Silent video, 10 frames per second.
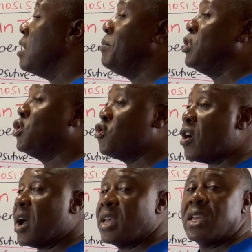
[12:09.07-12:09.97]
be
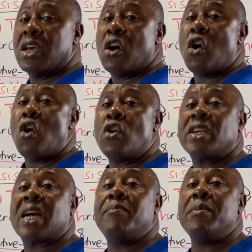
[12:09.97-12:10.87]
dry or it
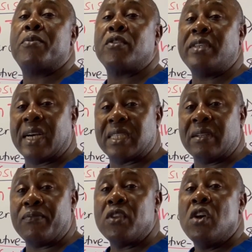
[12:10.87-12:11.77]
can be productive.
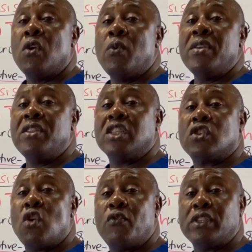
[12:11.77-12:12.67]
When this
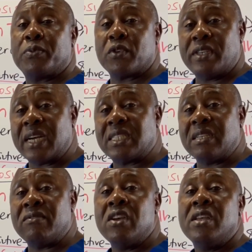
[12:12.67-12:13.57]
cough is productive,
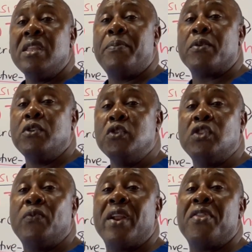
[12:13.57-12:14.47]
they produce
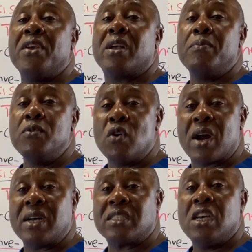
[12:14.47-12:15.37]
very thick
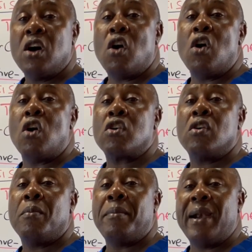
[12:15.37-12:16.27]
mucus or
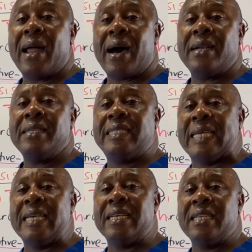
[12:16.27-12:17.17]

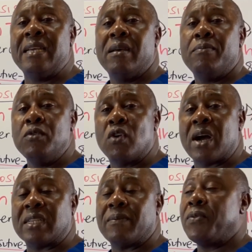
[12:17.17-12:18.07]
blood-tinged
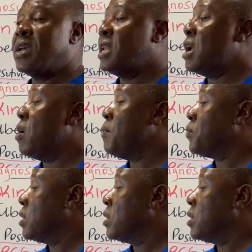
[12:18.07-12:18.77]
mucus. Now,